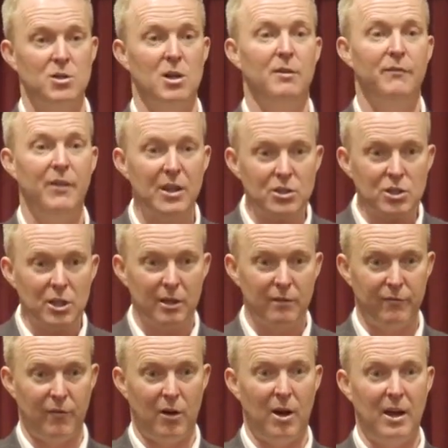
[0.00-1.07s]
You'll eventually
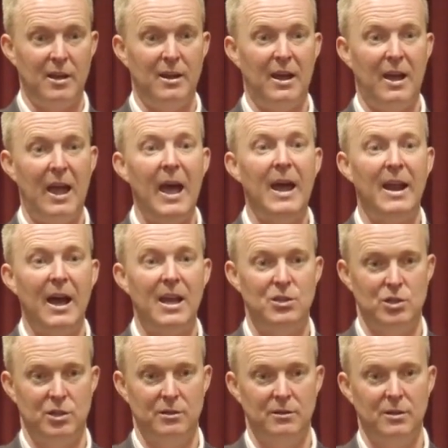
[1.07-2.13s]
find an
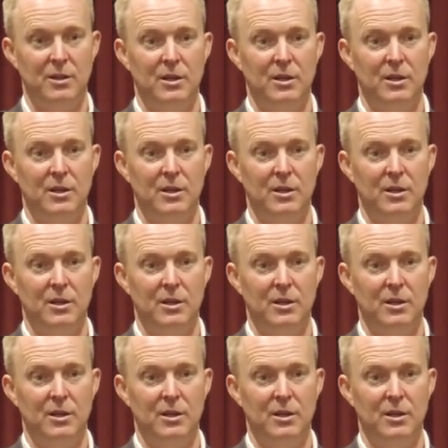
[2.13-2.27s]
agent